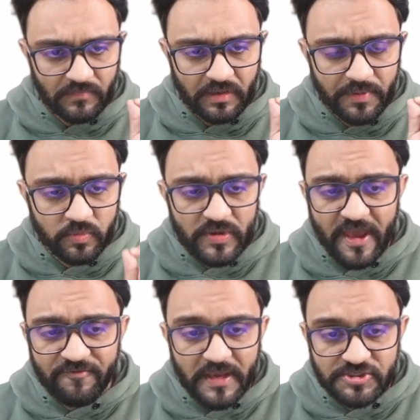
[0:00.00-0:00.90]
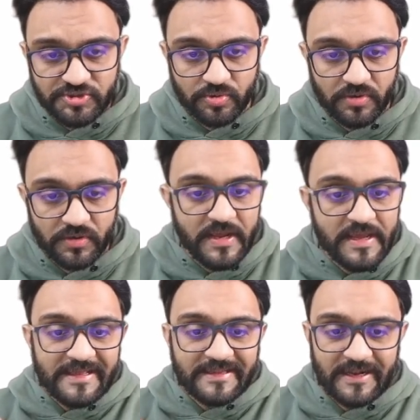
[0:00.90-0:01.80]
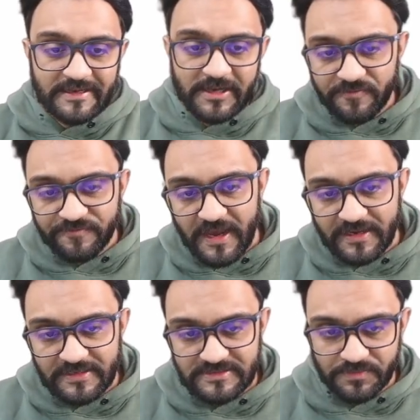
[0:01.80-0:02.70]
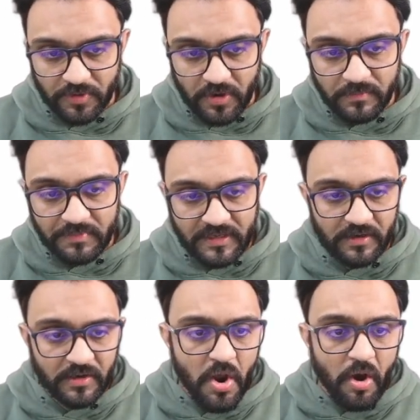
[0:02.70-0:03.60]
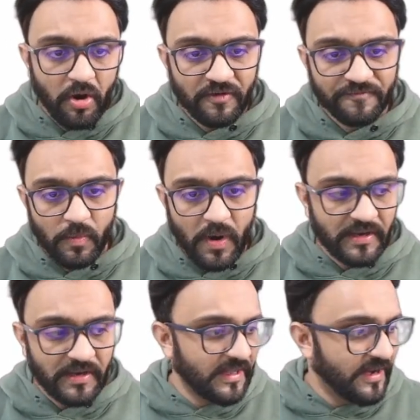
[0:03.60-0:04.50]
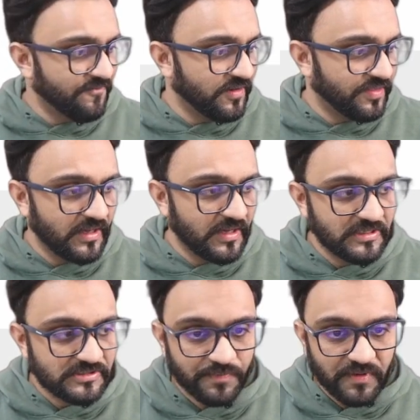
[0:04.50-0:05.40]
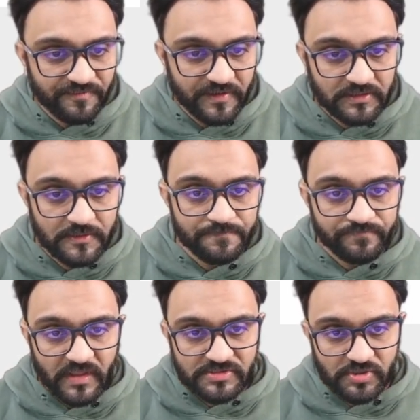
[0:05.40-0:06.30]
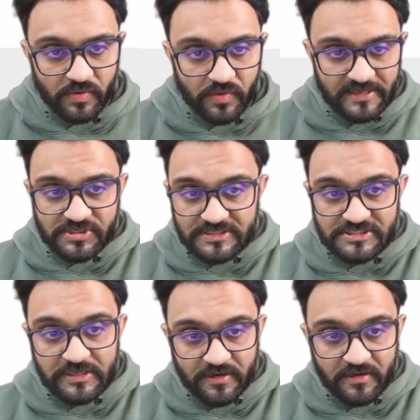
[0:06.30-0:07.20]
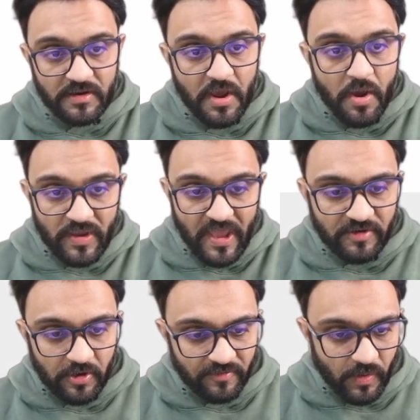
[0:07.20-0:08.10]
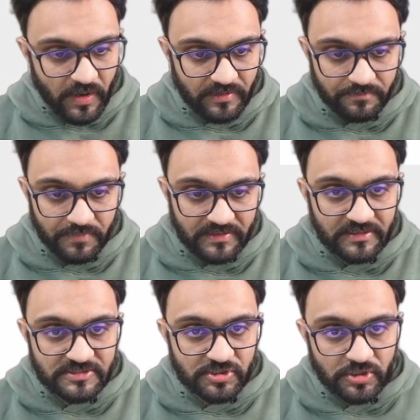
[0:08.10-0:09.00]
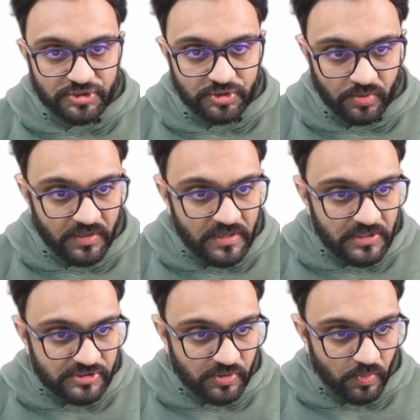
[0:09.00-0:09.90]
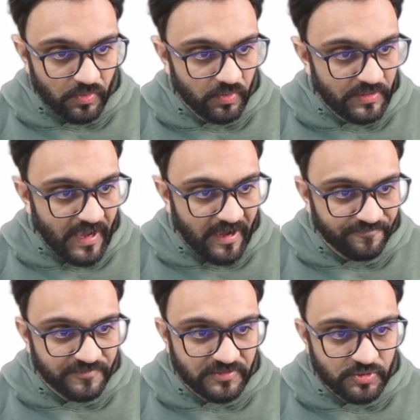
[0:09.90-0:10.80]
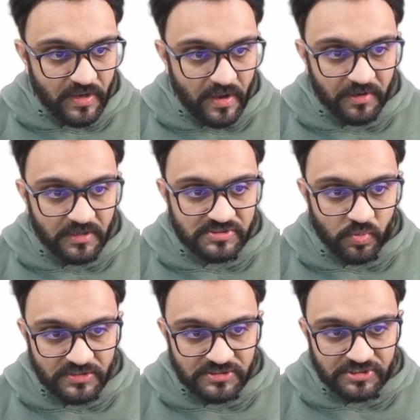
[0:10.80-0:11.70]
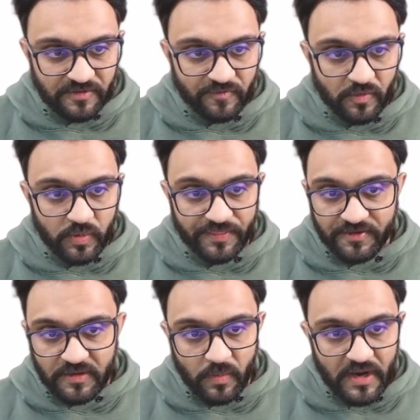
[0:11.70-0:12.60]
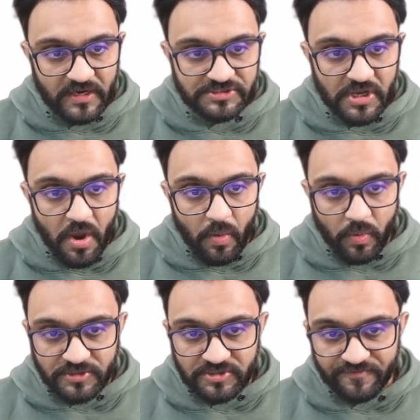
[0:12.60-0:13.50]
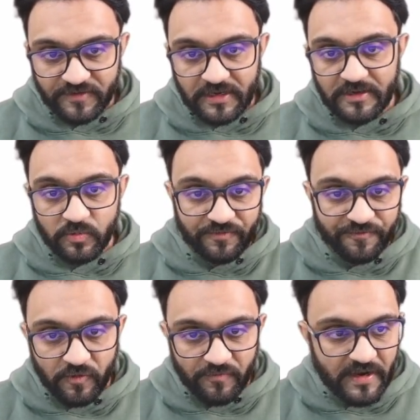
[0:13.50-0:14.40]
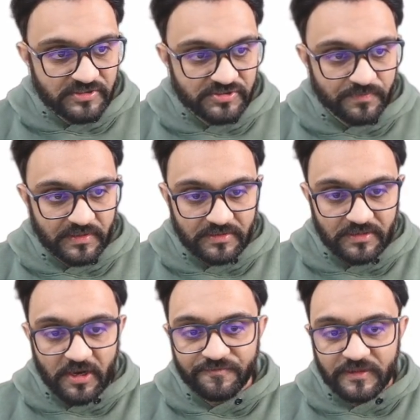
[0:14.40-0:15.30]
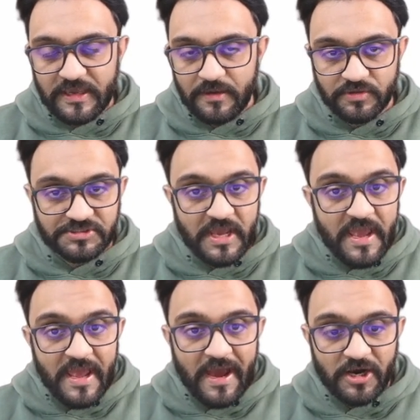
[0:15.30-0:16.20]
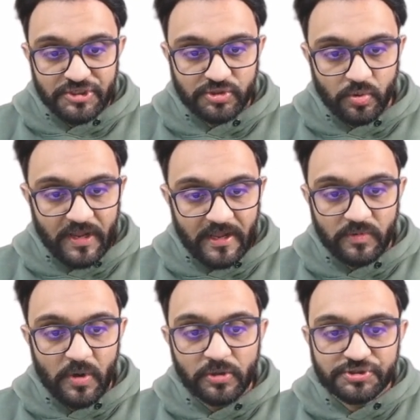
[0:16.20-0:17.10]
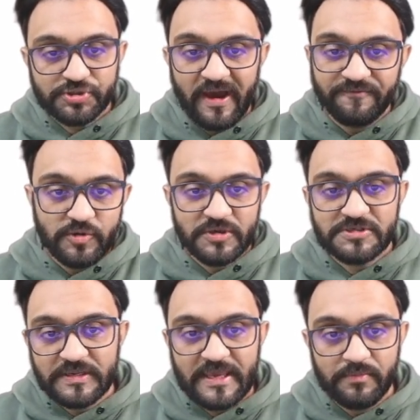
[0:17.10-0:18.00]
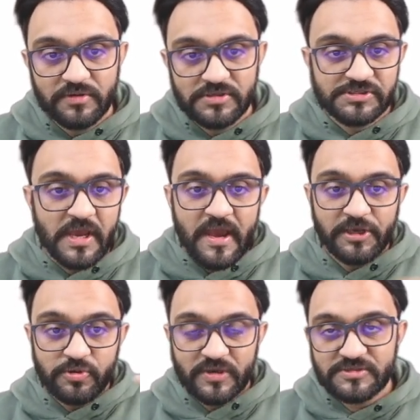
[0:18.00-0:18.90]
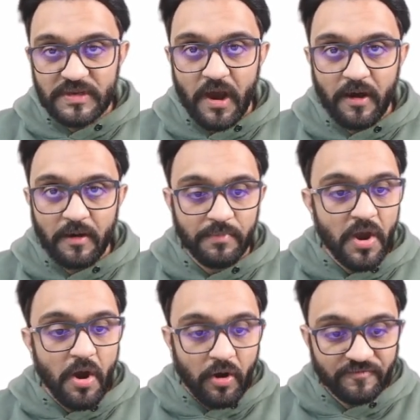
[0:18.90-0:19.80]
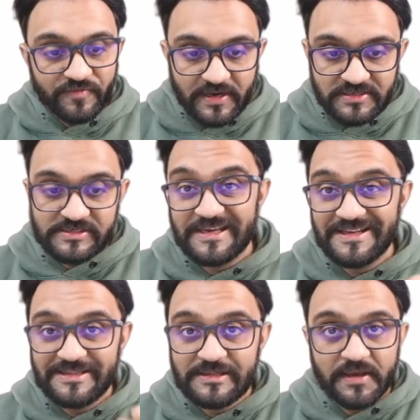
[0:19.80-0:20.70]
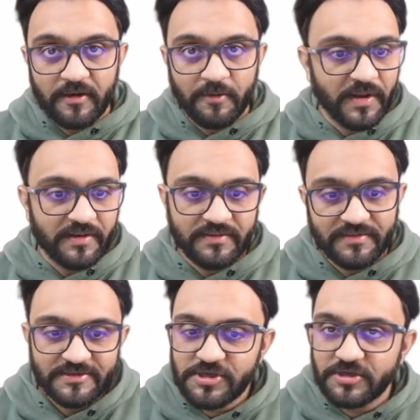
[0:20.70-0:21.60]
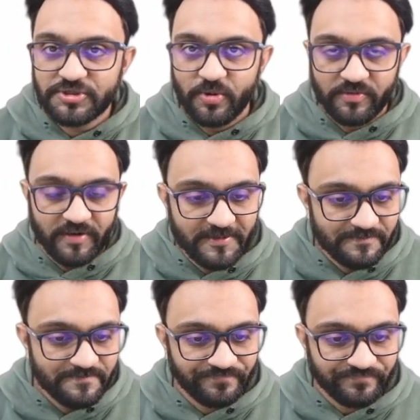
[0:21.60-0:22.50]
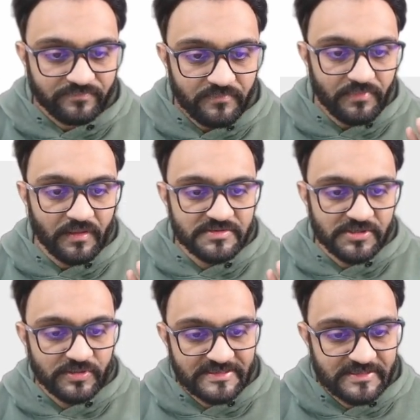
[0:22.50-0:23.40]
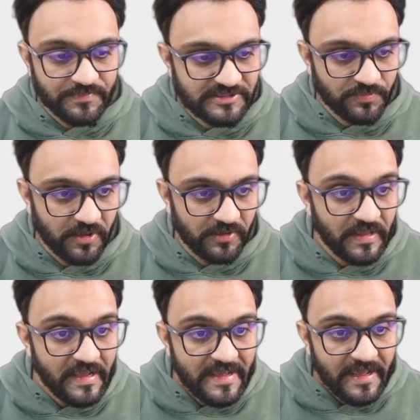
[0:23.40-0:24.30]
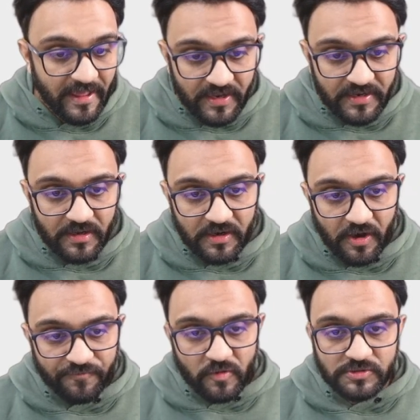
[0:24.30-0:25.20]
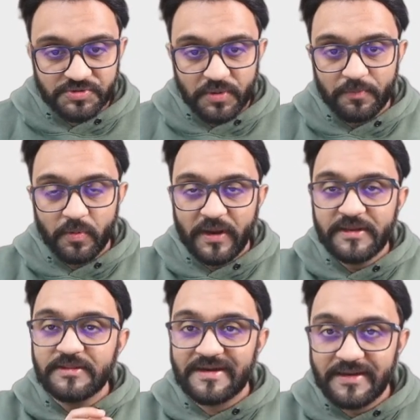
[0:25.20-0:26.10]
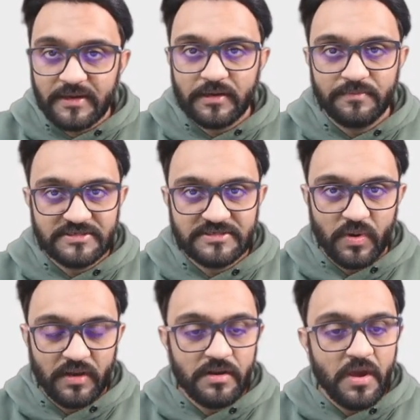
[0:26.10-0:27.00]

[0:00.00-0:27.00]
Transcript: but we have made sure that none of that is a problem here all of the wiring and everything is perfect so as you can see here we have a lot of wiring but it's not shown so we have two cameras one servo with three wires one traffic light with four wires but none of the cables are shown and we also have usb cables a usb hub all of that is in there but it's not shown right so that's the best part. And then, uh, of course, we are providing the curriculum as well